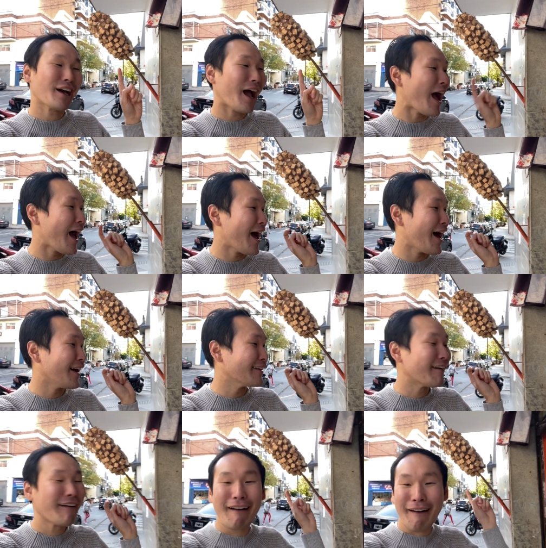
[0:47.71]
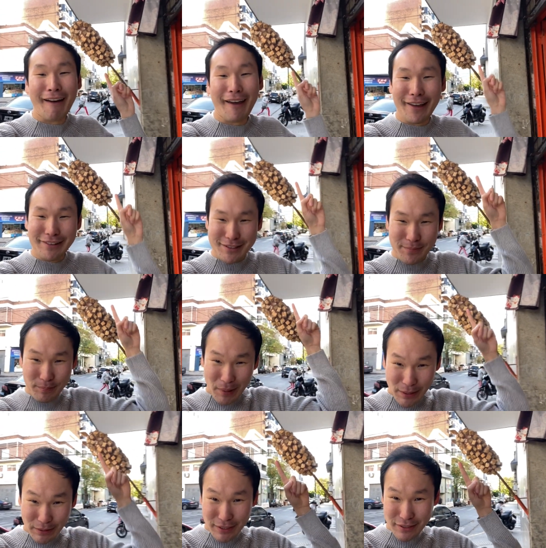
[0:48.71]
And it's
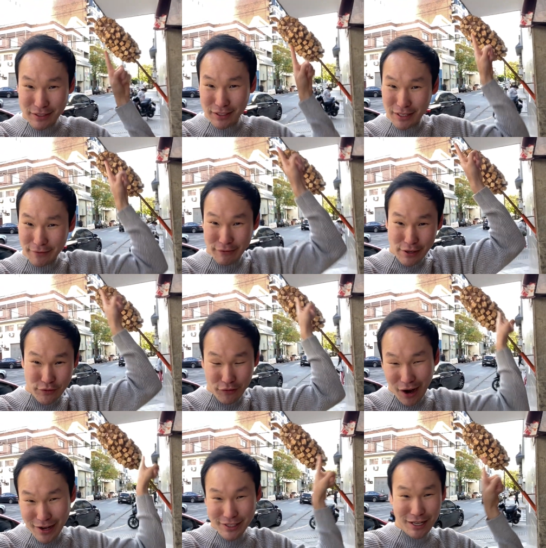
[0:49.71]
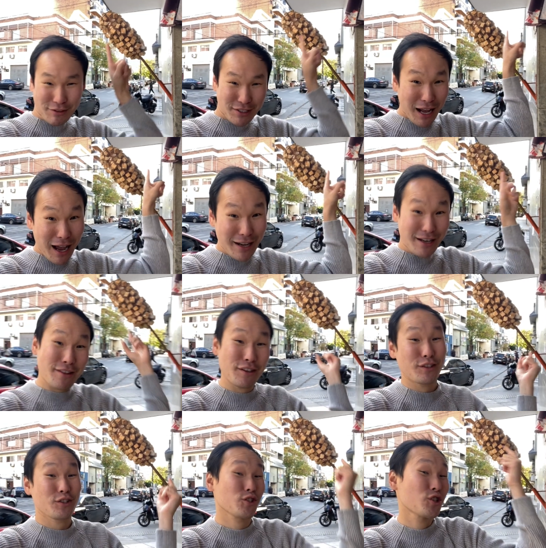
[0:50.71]
apparently this is like french fries outside and then
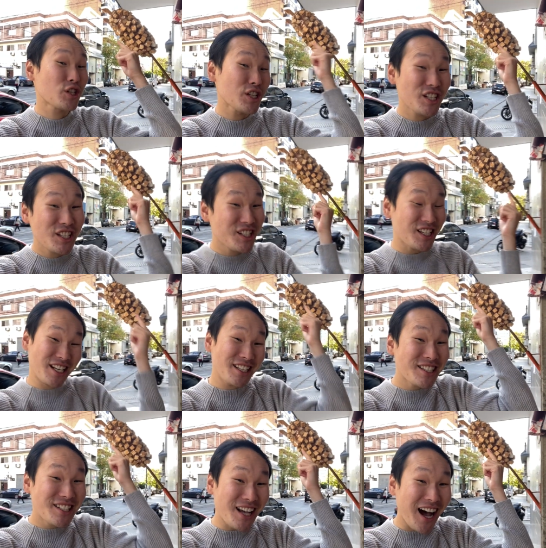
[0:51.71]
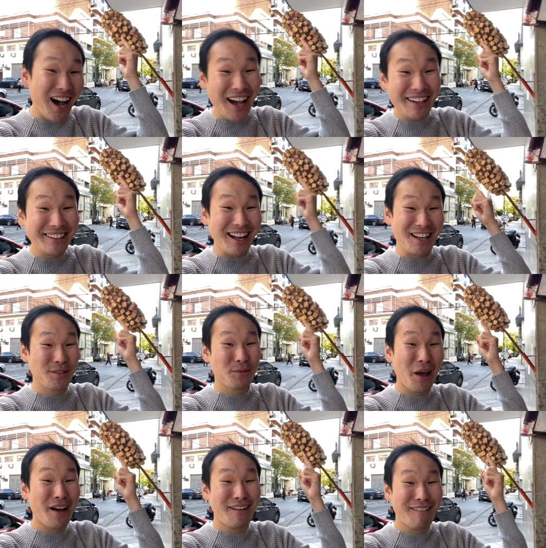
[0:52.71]
there's cheese inside as
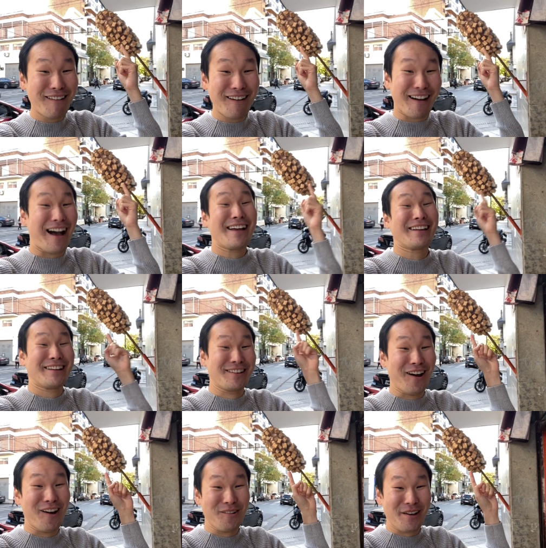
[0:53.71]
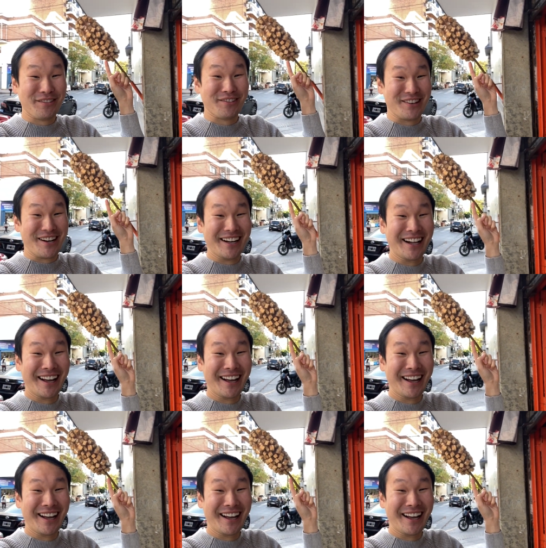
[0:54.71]
well. I cannot wait for it.